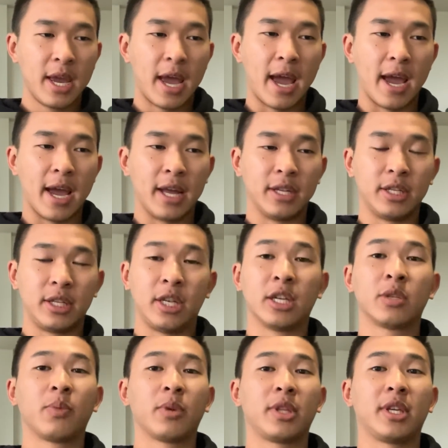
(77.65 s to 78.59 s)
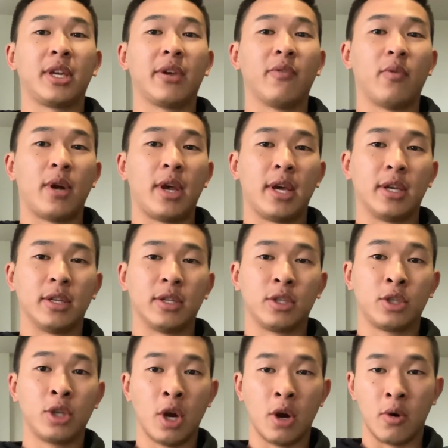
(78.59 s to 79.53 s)
And here's what the giveaway is.
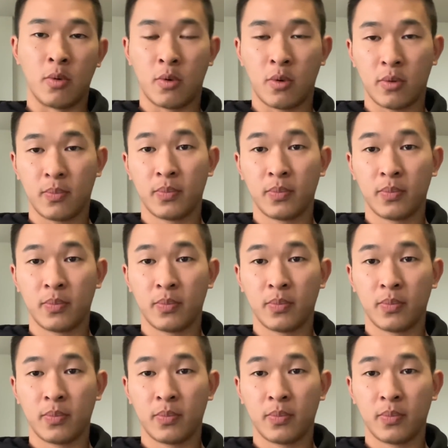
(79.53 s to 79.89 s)
So,